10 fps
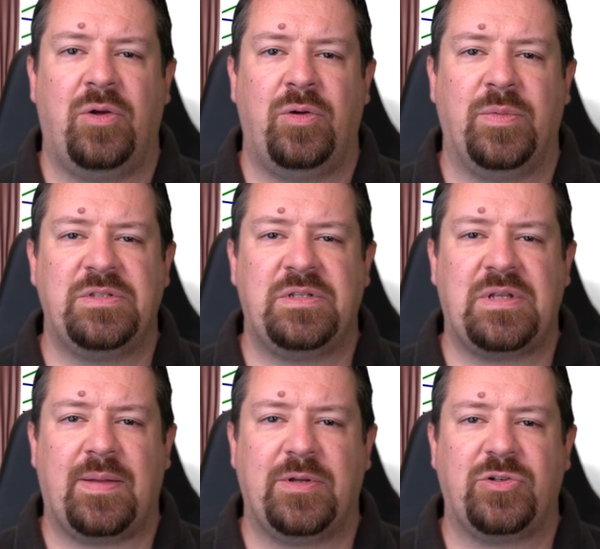we must
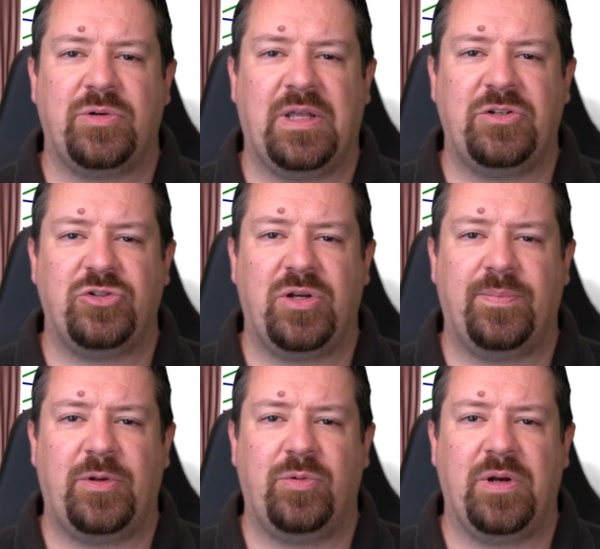establish a relationship
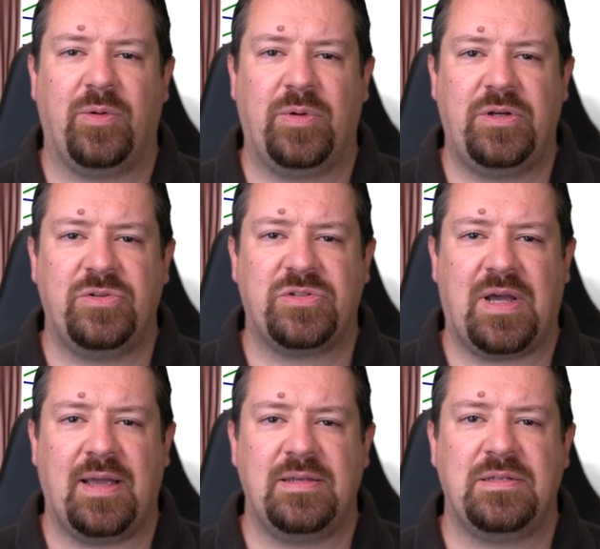between our window
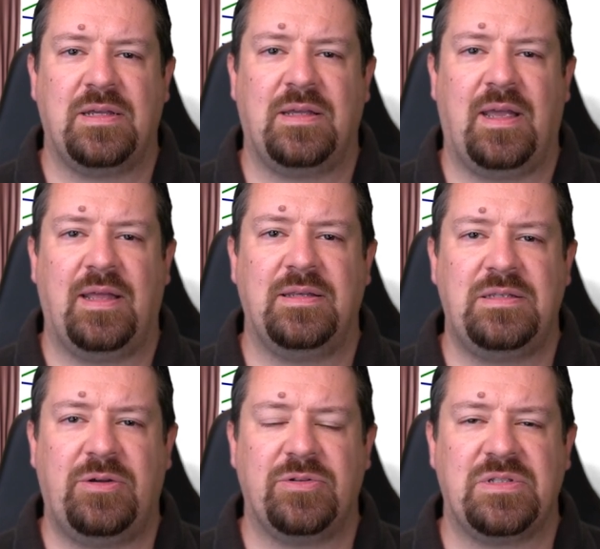size and the
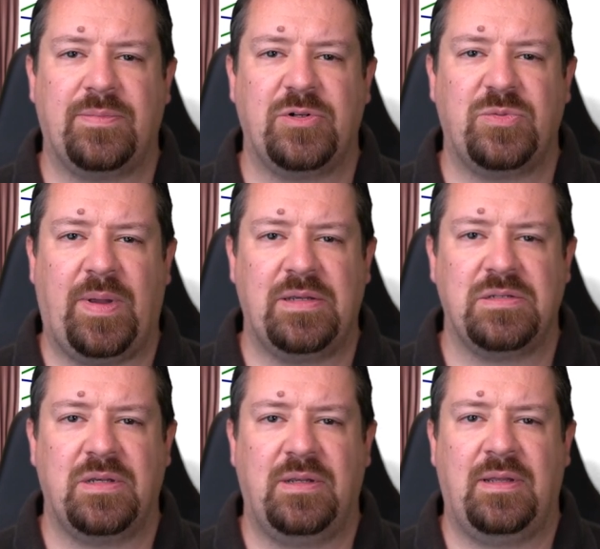sequence number
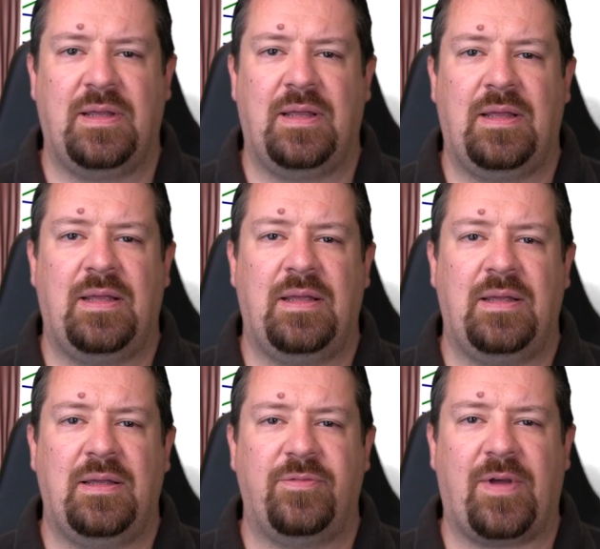space.
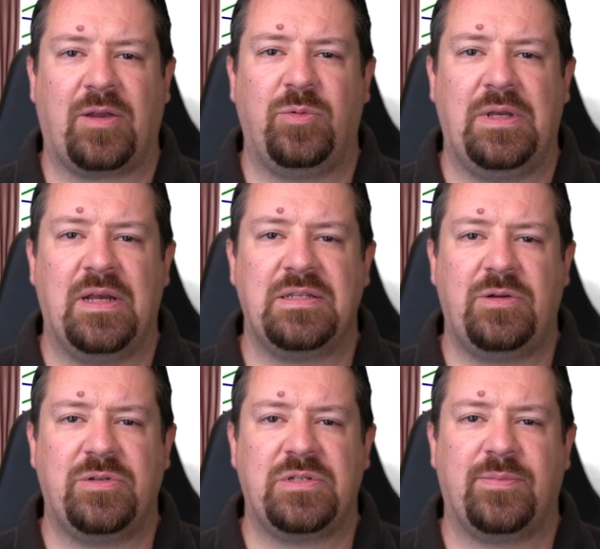In fact, we need a
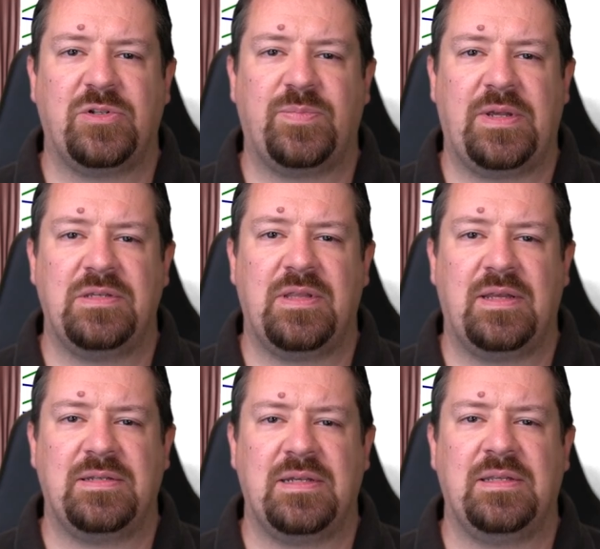sequence number space that
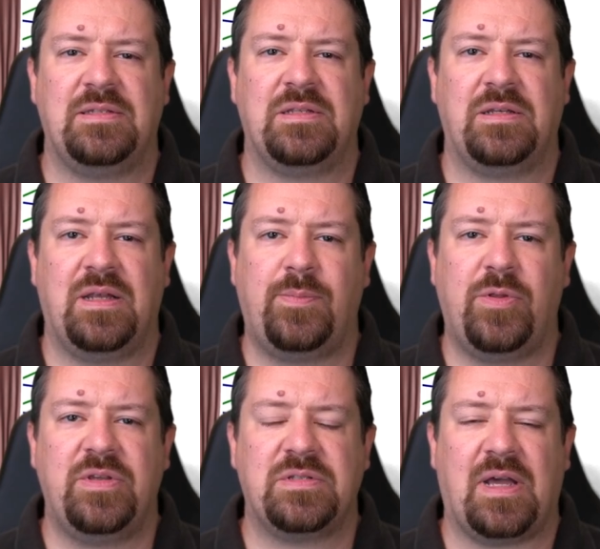is at least double
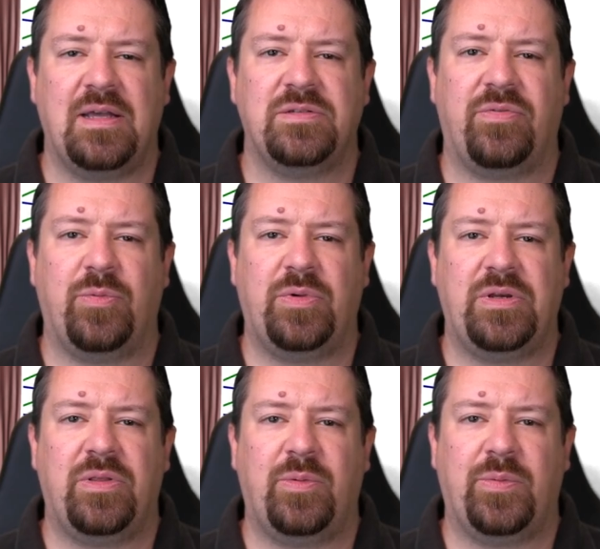the size of the
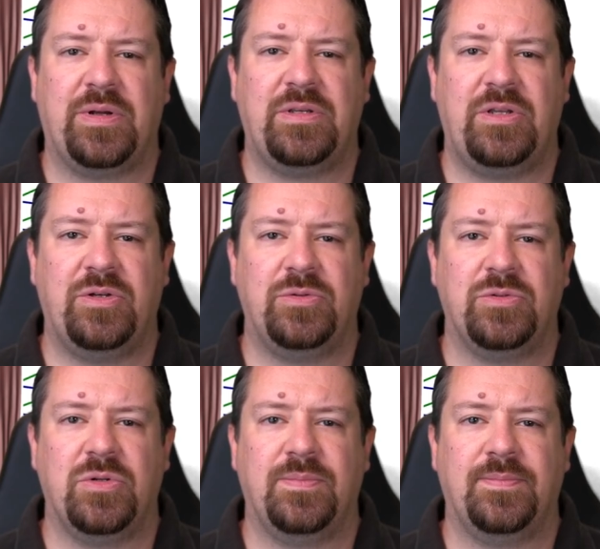window that we want to use.